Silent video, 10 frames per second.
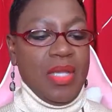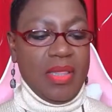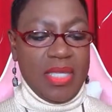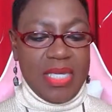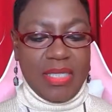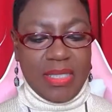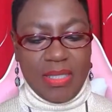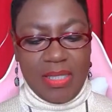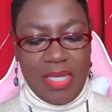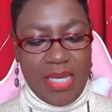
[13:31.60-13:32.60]
This
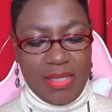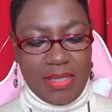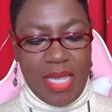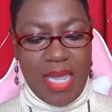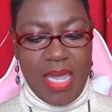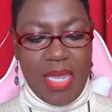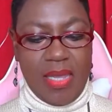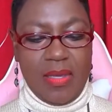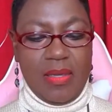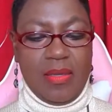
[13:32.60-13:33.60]
is
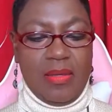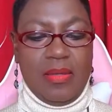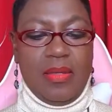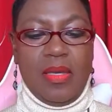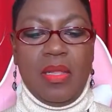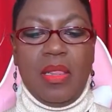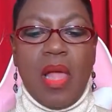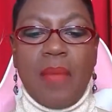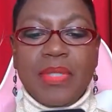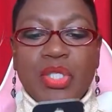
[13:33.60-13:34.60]
a
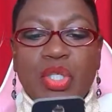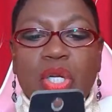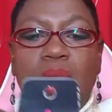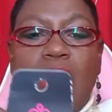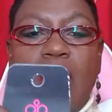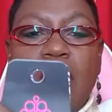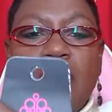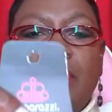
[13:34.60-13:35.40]
lobster claw